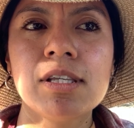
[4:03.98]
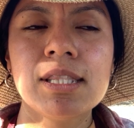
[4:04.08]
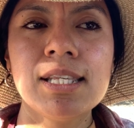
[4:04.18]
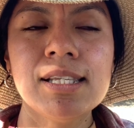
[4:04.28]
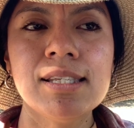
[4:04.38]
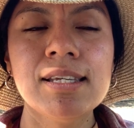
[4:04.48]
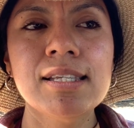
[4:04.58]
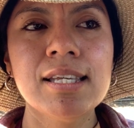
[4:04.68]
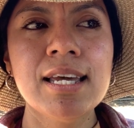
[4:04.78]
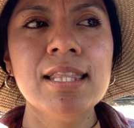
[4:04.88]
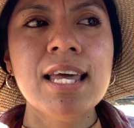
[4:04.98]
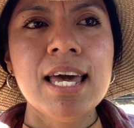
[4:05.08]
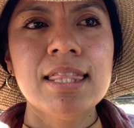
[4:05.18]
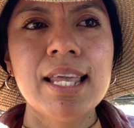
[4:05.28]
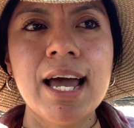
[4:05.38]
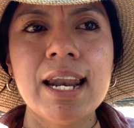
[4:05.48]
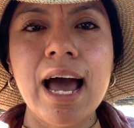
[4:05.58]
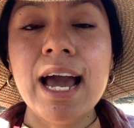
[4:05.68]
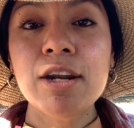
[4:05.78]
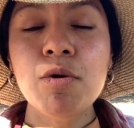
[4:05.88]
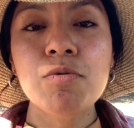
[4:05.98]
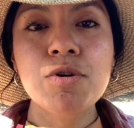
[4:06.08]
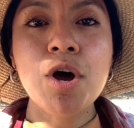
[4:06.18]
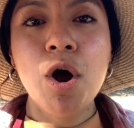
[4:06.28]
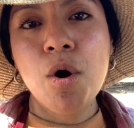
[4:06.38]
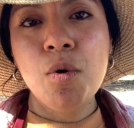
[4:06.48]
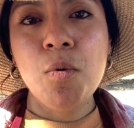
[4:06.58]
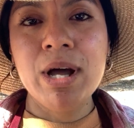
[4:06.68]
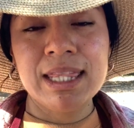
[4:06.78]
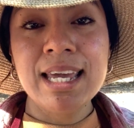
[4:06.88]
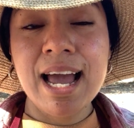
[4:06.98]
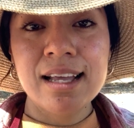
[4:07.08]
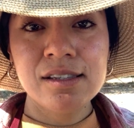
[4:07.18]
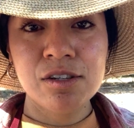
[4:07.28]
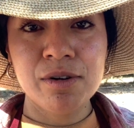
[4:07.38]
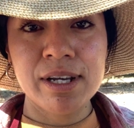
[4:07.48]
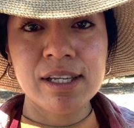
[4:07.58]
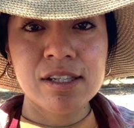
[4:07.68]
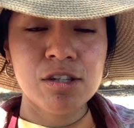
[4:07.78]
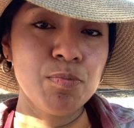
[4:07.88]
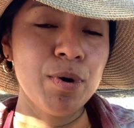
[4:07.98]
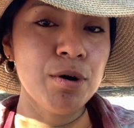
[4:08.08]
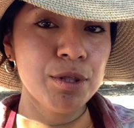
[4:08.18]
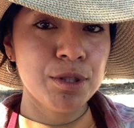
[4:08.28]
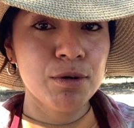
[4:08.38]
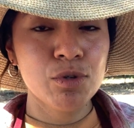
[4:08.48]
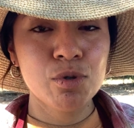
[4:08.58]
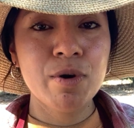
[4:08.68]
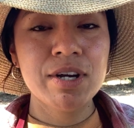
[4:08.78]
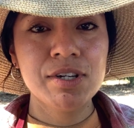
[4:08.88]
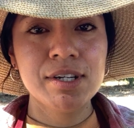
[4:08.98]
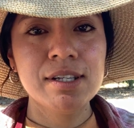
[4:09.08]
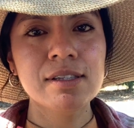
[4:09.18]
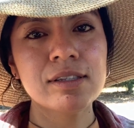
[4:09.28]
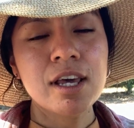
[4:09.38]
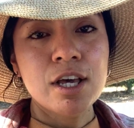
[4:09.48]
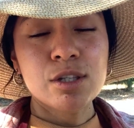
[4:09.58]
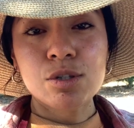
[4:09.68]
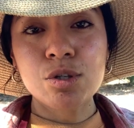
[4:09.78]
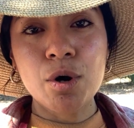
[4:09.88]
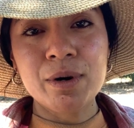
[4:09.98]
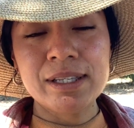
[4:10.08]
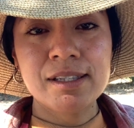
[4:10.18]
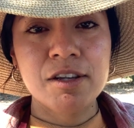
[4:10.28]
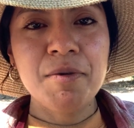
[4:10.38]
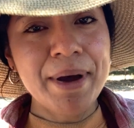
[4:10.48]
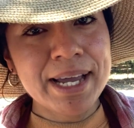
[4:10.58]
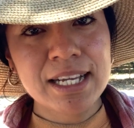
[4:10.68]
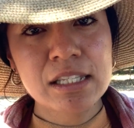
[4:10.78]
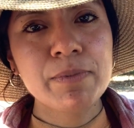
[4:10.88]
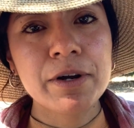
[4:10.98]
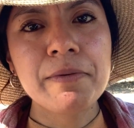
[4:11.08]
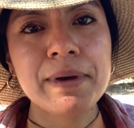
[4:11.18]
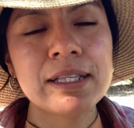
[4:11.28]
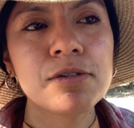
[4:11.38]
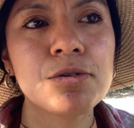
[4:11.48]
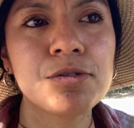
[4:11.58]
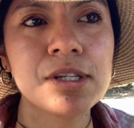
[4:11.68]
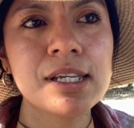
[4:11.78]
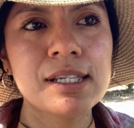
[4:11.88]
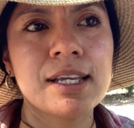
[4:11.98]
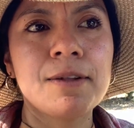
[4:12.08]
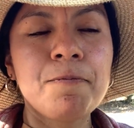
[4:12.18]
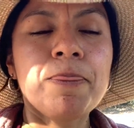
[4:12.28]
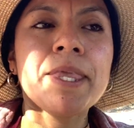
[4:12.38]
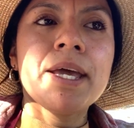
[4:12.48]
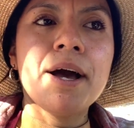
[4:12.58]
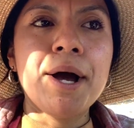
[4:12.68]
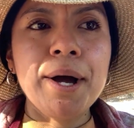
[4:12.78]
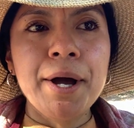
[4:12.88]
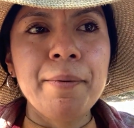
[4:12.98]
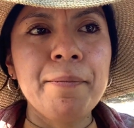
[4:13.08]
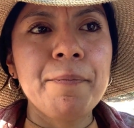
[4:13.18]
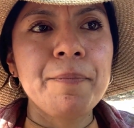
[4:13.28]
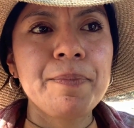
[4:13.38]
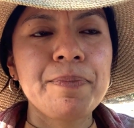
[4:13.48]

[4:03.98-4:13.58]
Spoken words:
this season that I don't know what the answer is to both those questions. So it's still my experimental season. And